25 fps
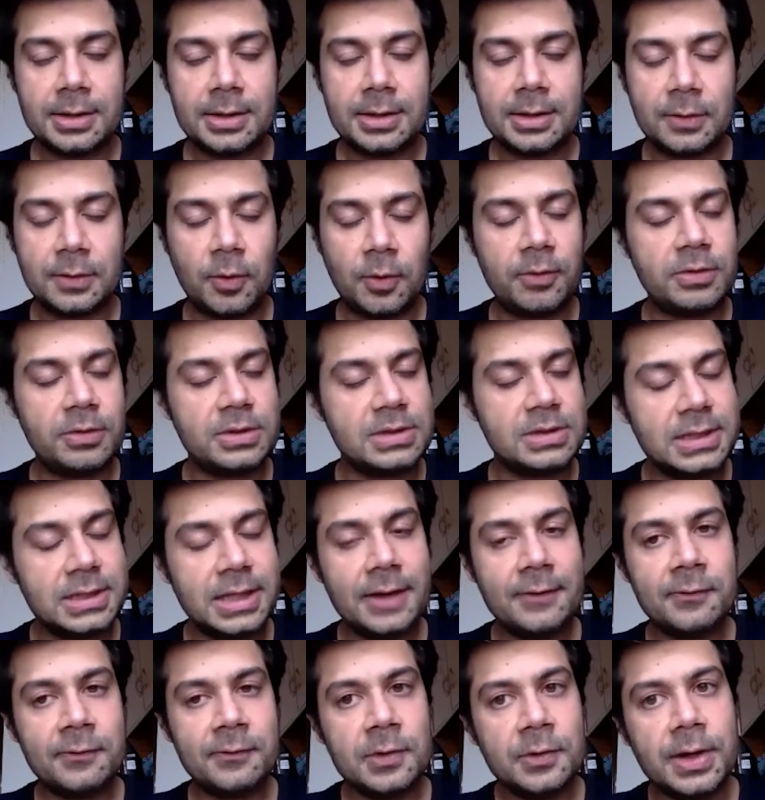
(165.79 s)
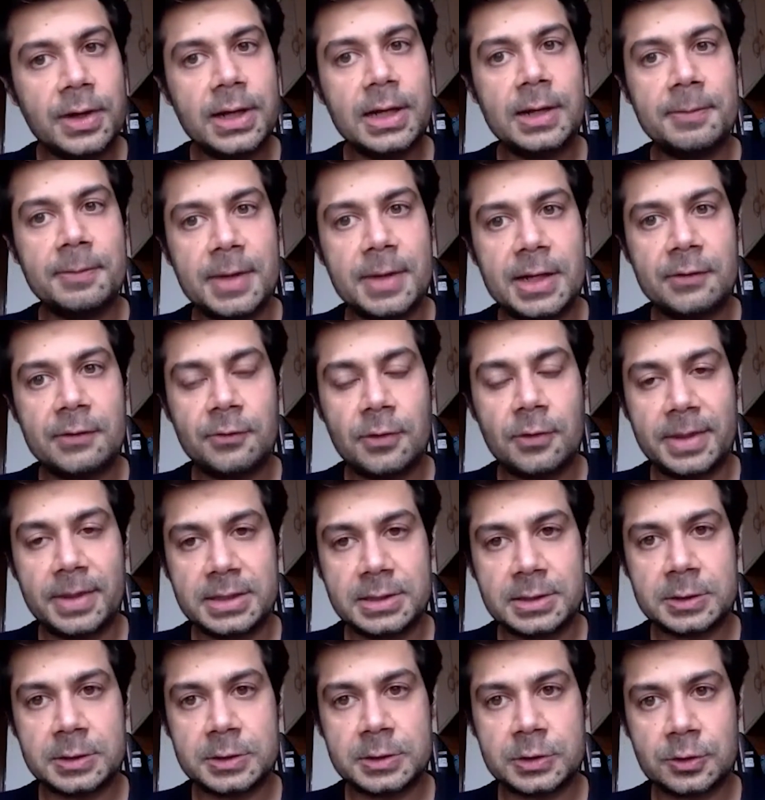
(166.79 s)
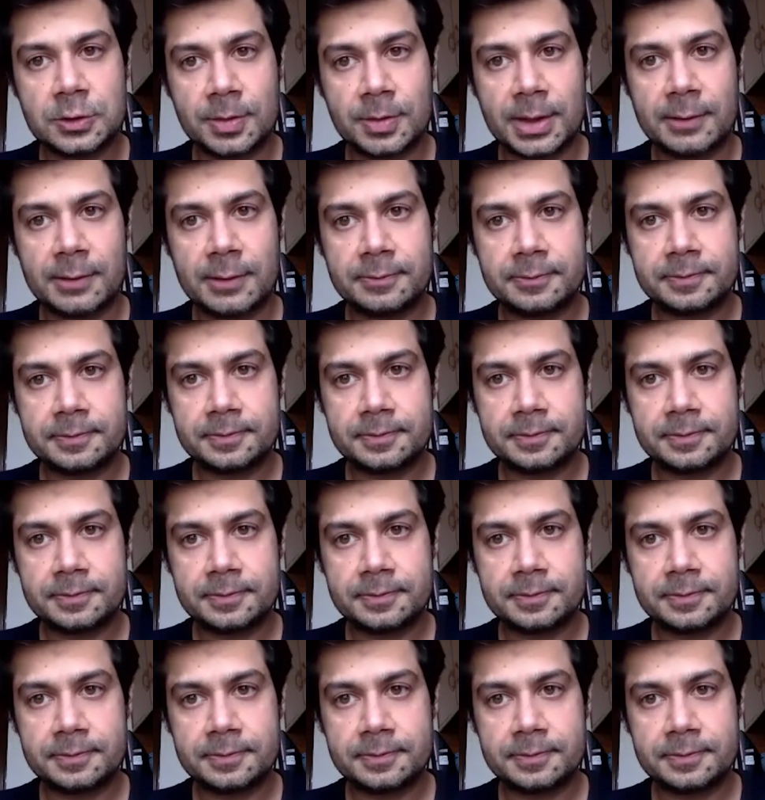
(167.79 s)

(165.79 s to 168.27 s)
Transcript: what was left were really meaningful messages to me.